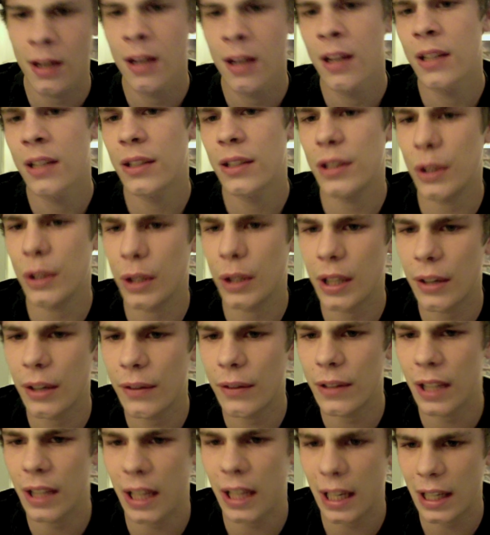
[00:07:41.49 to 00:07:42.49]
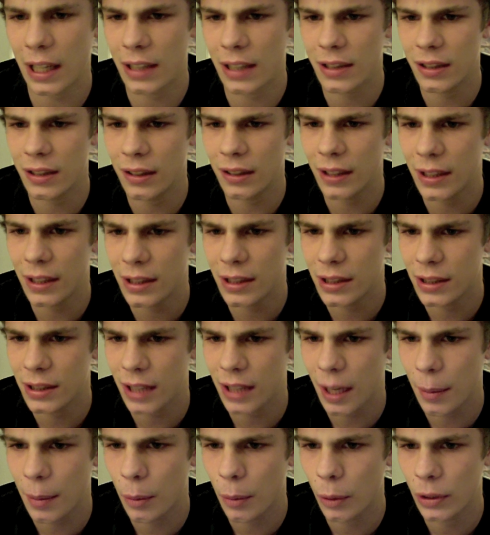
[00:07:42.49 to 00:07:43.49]
So you give it to Angelista
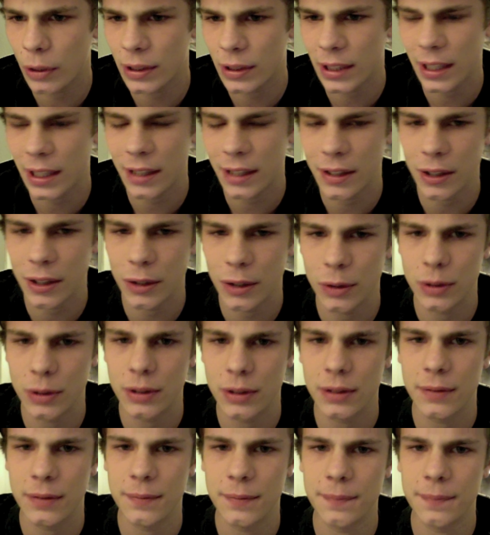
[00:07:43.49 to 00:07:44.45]
Cyborg Santos.